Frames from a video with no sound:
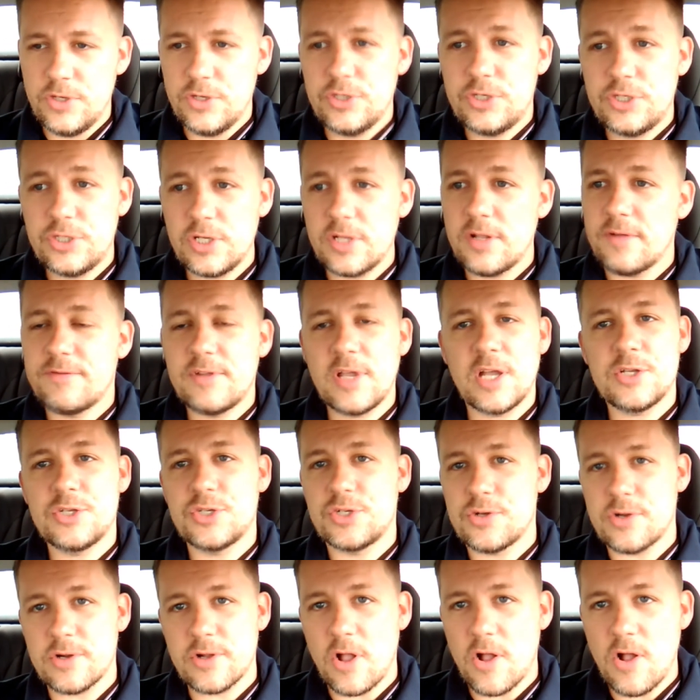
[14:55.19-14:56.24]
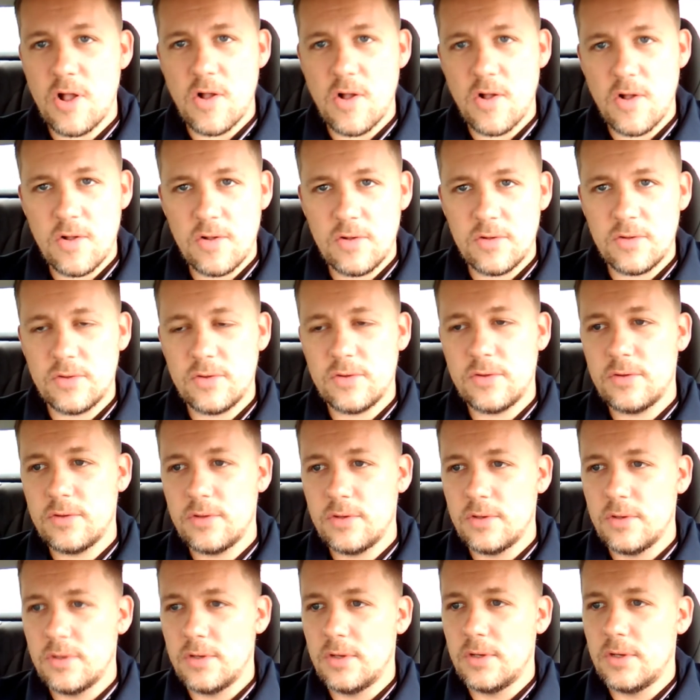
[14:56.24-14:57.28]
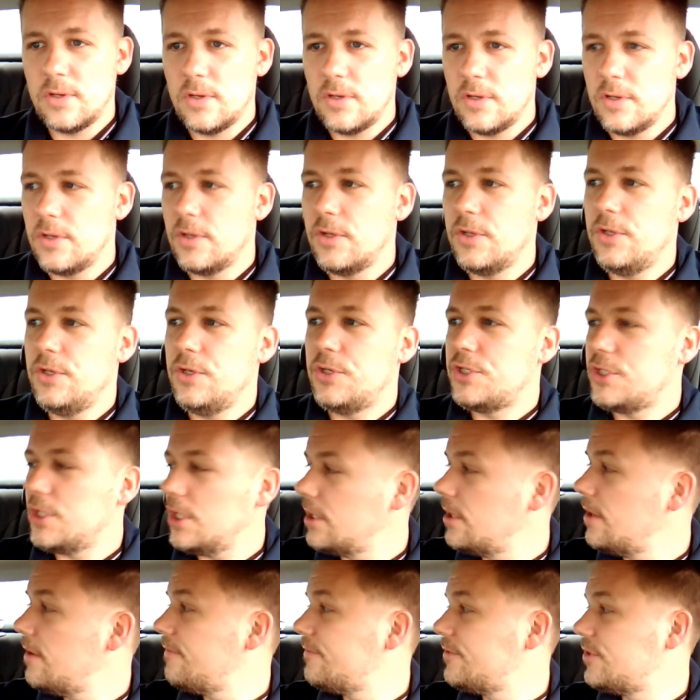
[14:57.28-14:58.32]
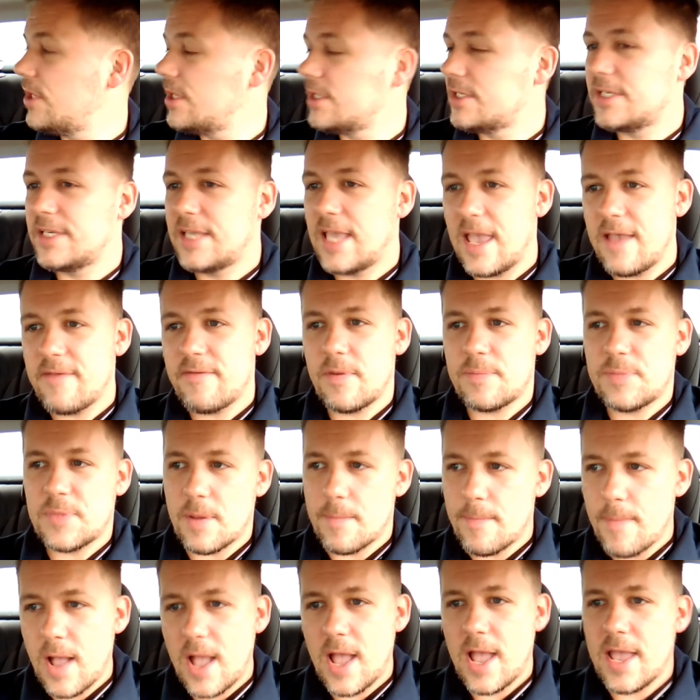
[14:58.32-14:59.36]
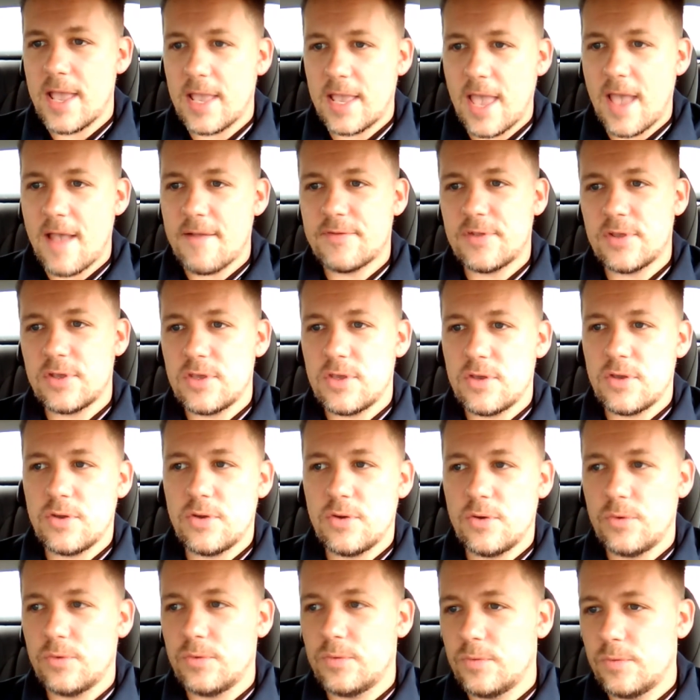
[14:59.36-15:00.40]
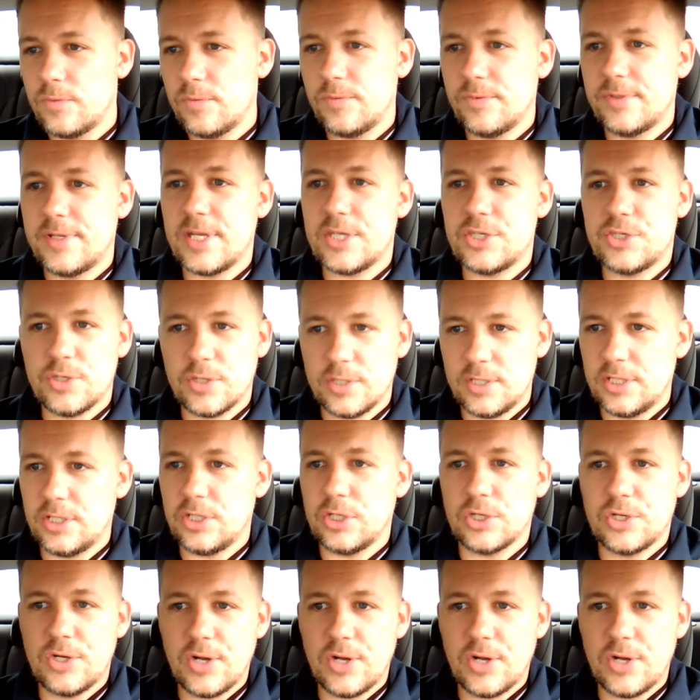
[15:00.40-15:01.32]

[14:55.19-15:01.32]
you shouldn't have touched her at all. You should have just gave up the mic after you did your little